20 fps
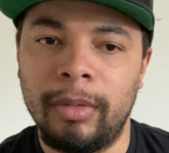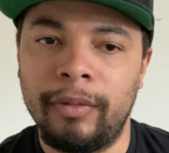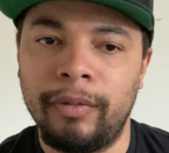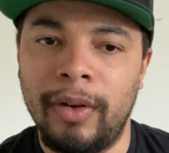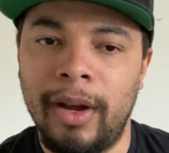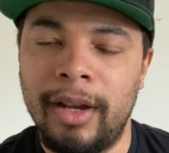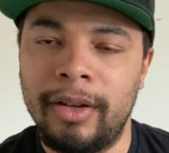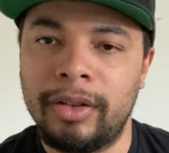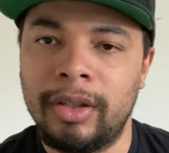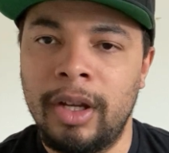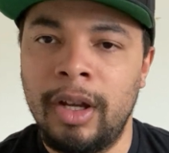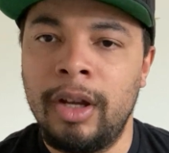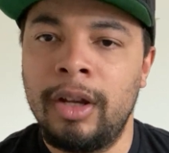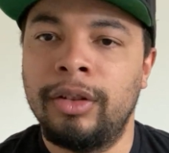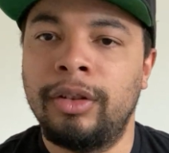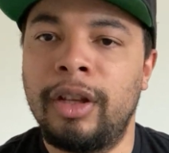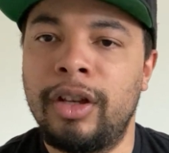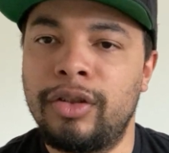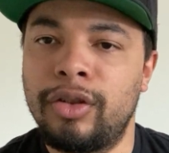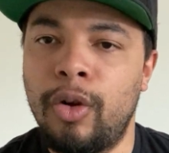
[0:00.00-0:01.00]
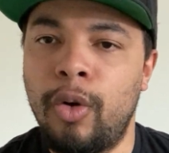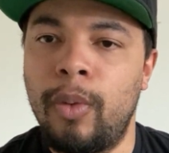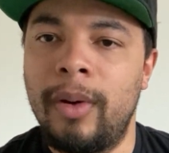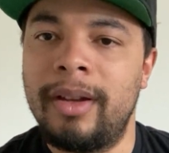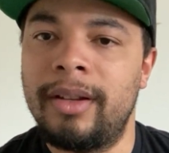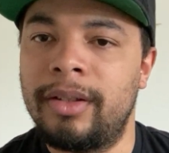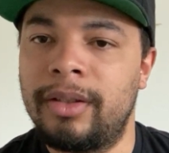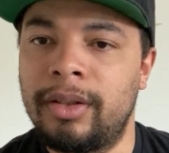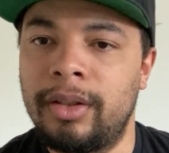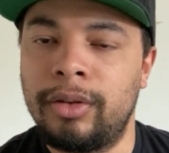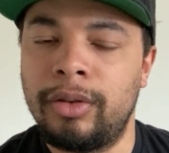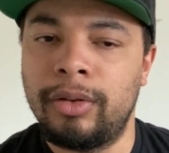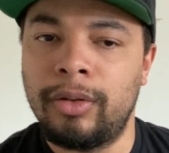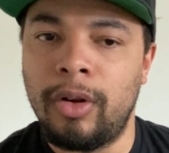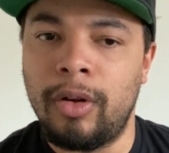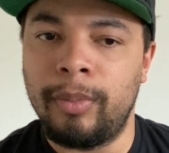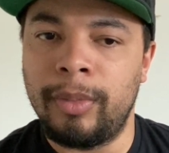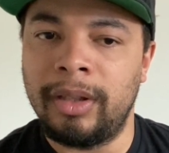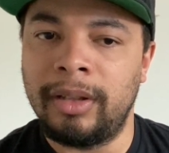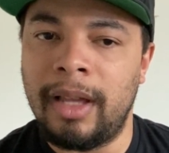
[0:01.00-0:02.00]
advice, there's always
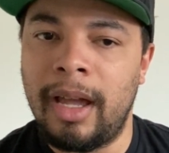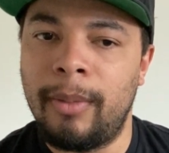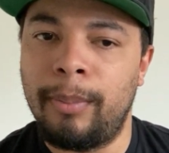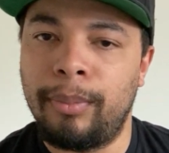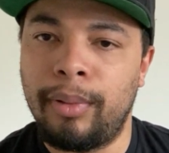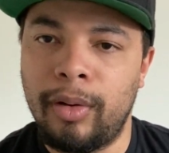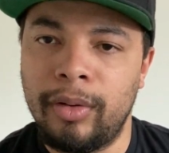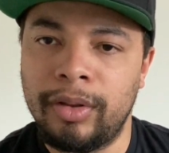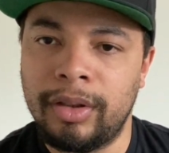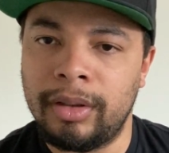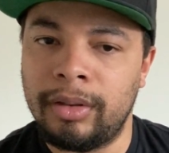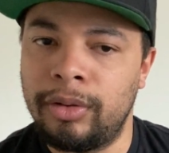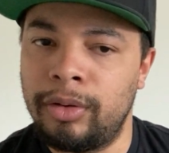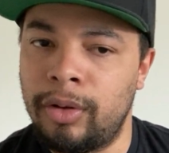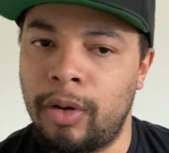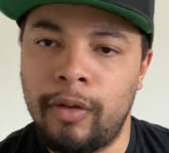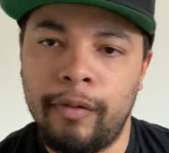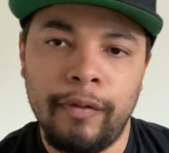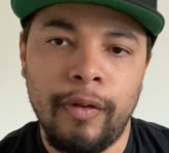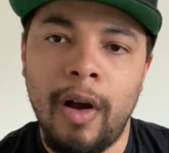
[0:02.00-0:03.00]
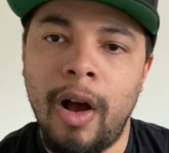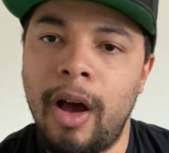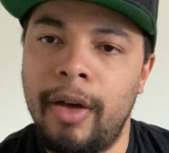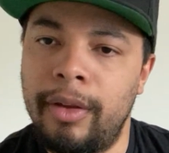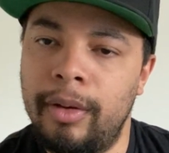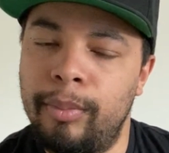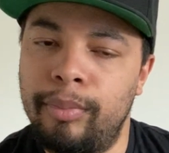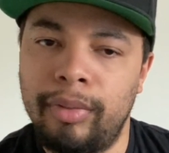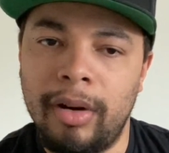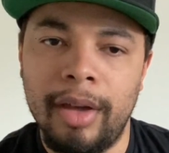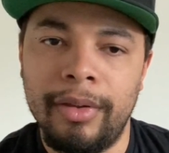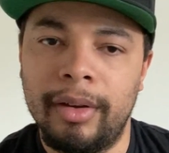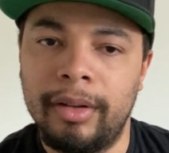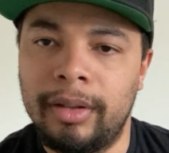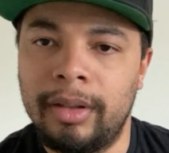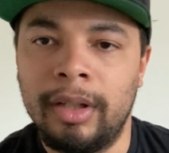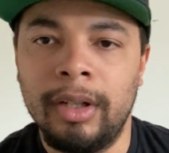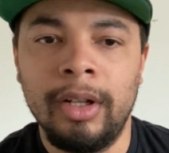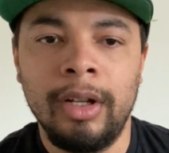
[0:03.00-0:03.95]
that person, father, brother,